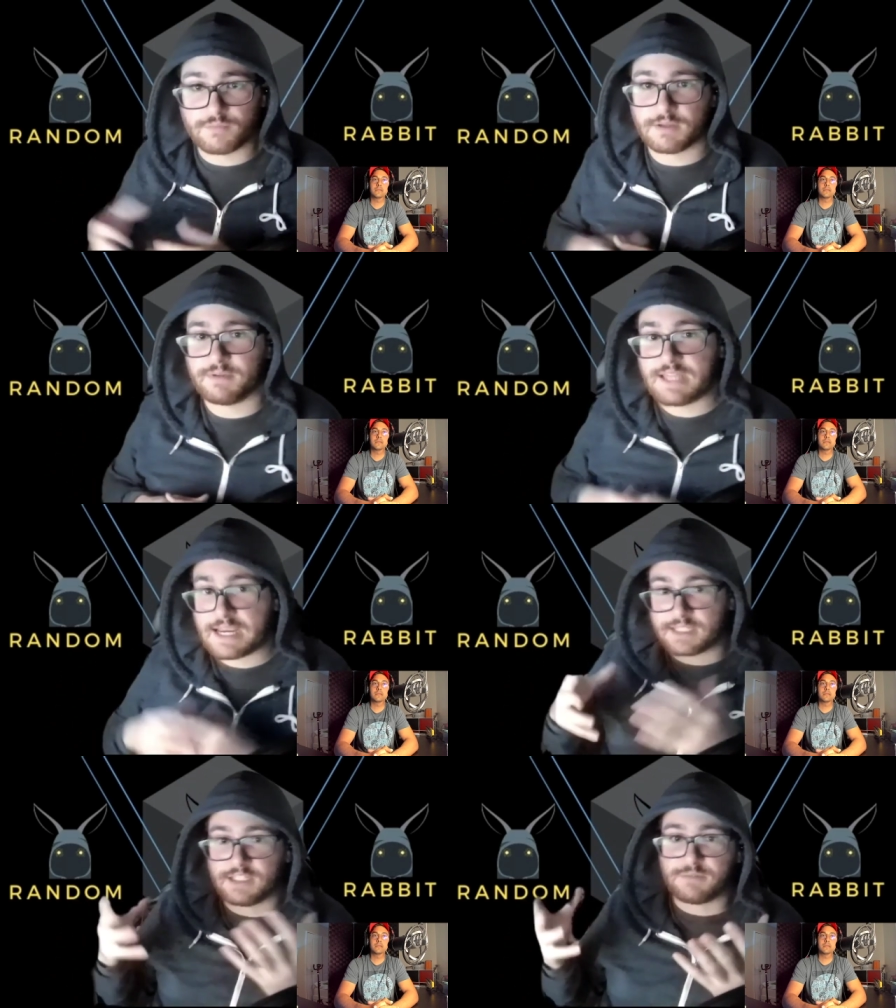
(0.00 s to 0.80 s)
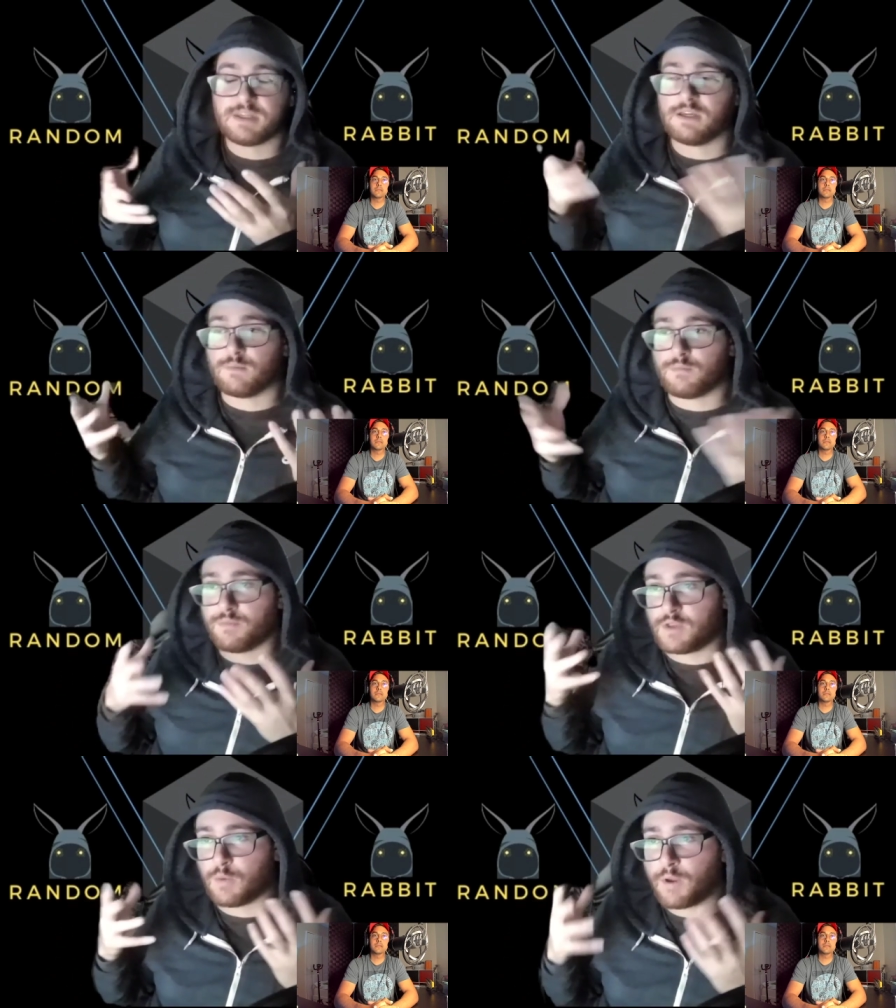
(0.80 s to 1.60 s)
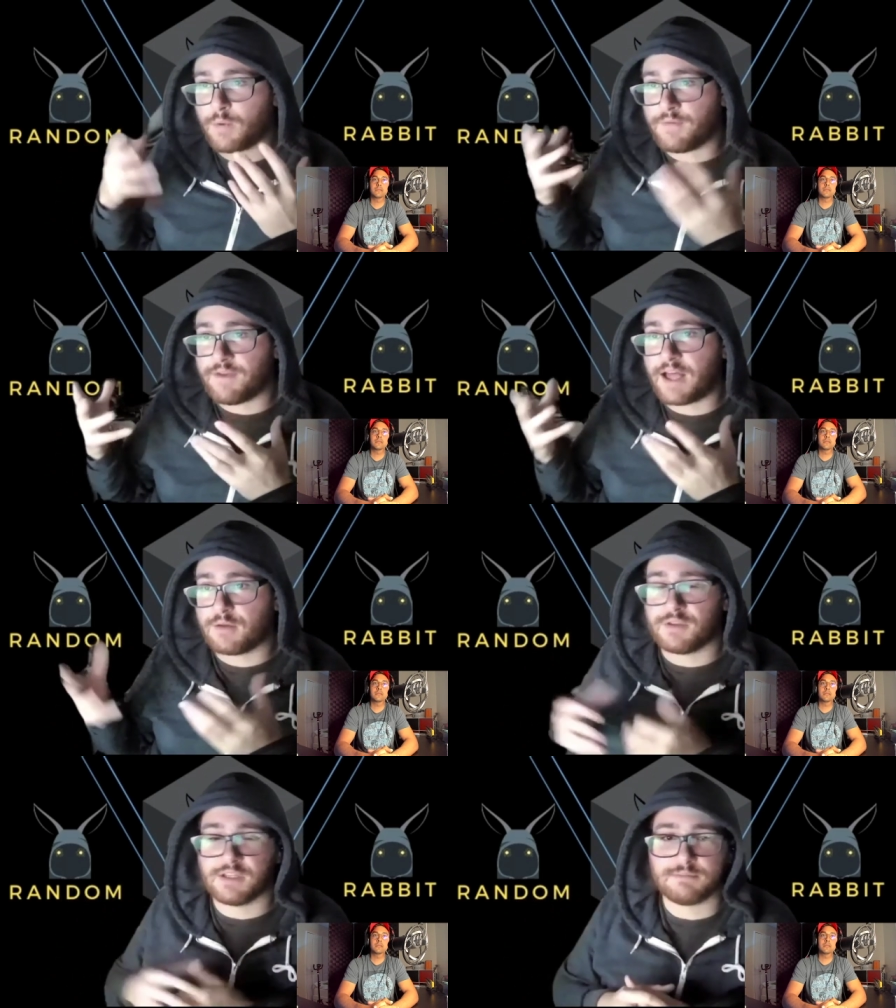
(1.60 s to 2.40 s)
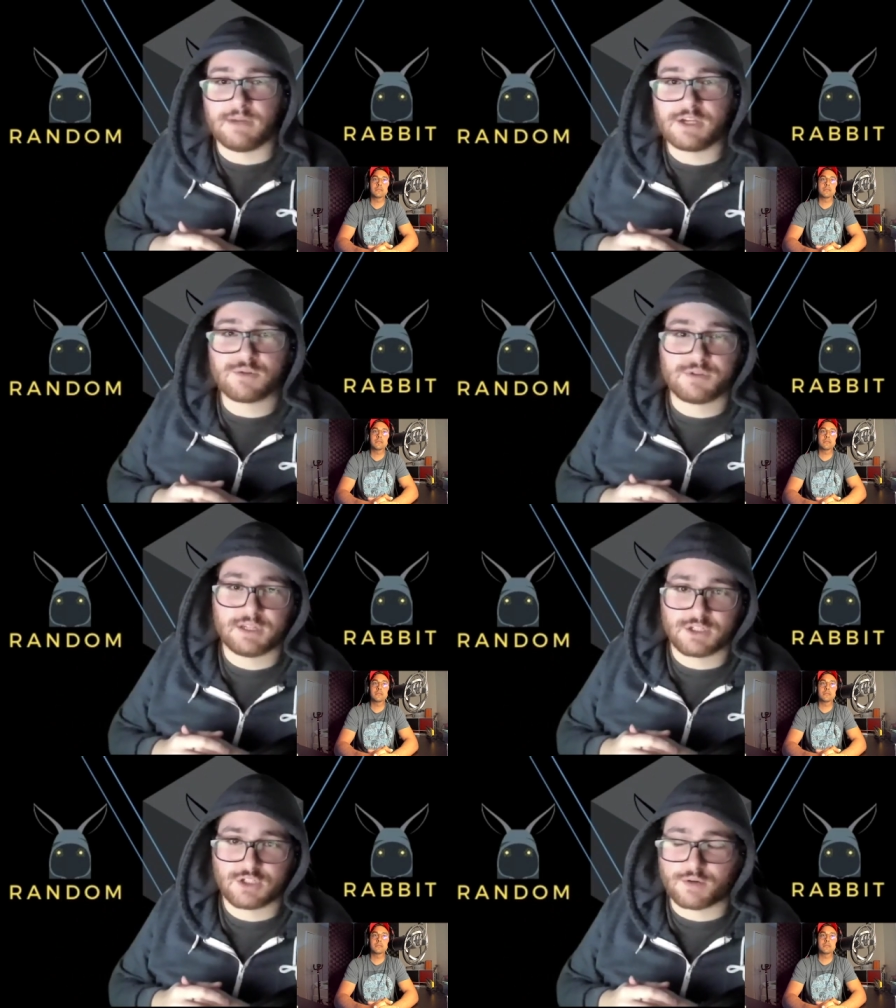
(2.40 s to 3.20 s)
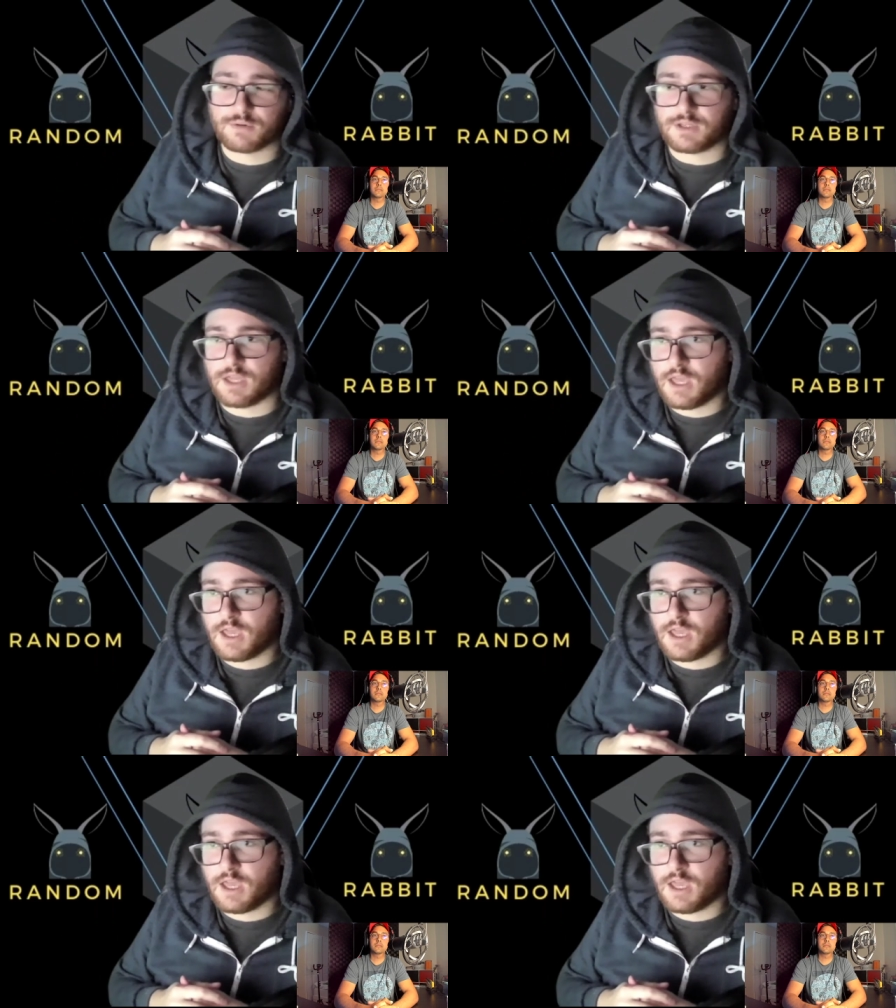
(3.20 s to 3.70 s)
I mean, technically speaking, way we value things and measure things generally